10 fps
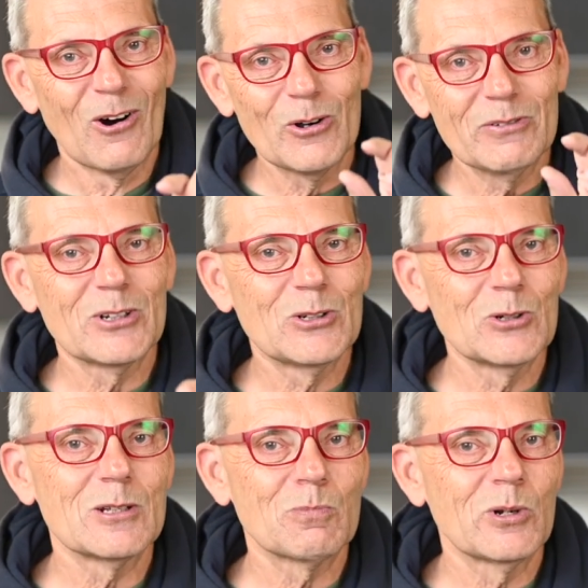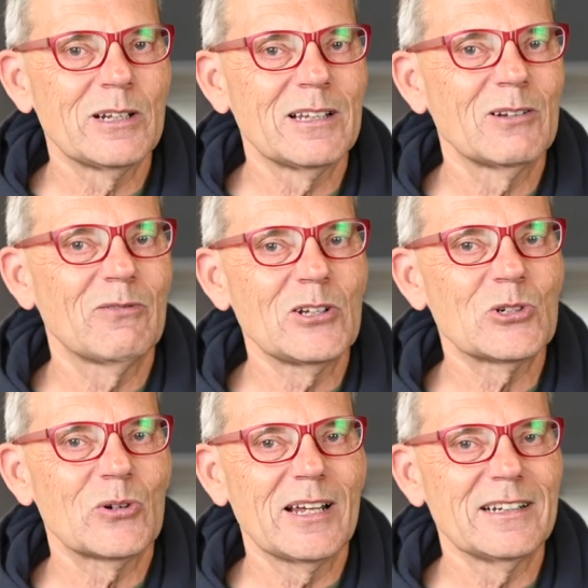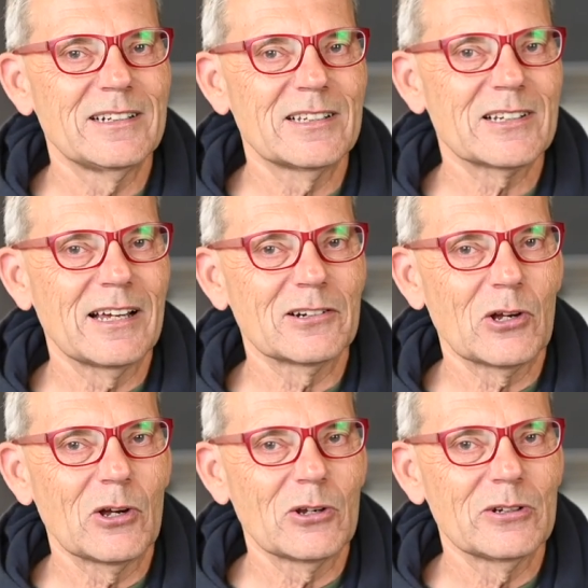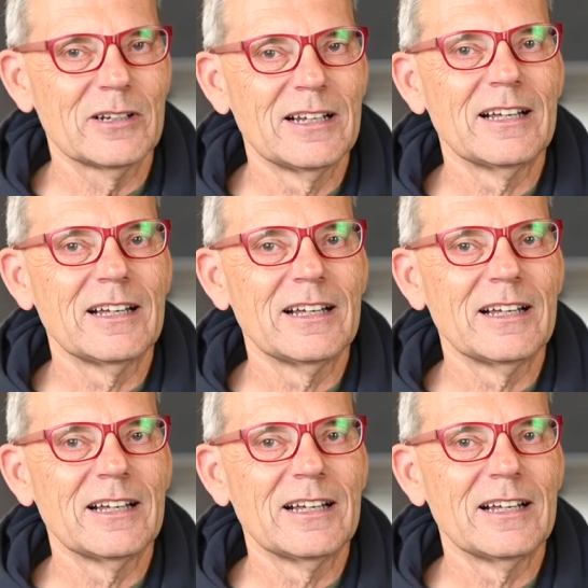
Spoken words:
All you have to do is put in the Adventure 8 discount code,